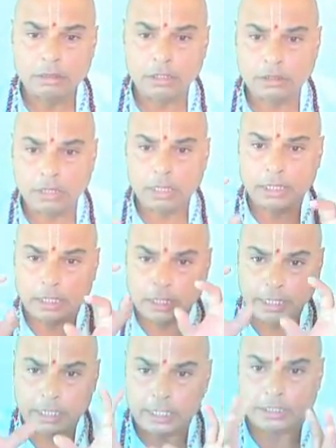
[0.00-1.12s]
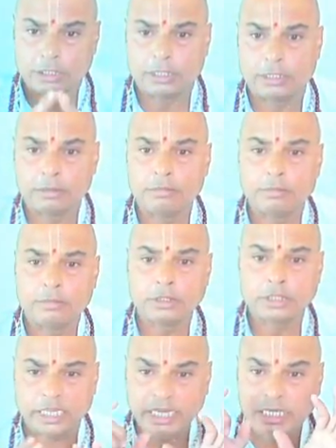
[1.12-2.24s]
These are all the techniques,
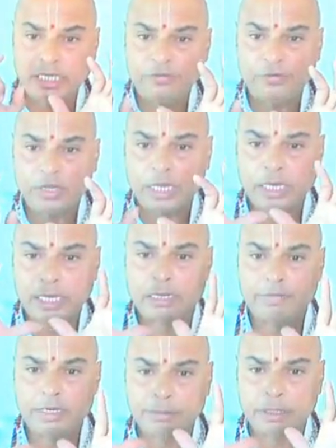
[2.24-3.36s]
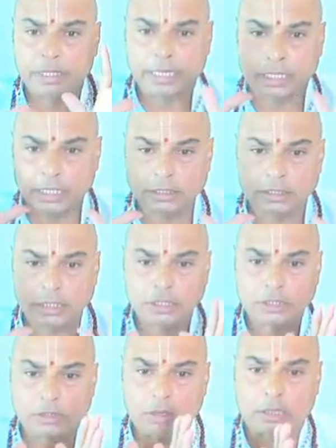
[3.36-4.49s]
scientifically developed techniques. It
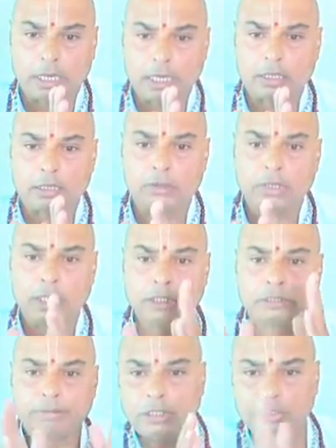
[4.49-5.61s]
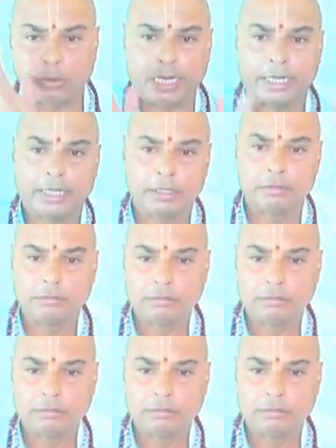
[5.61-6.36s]
is not connected to any spirituality.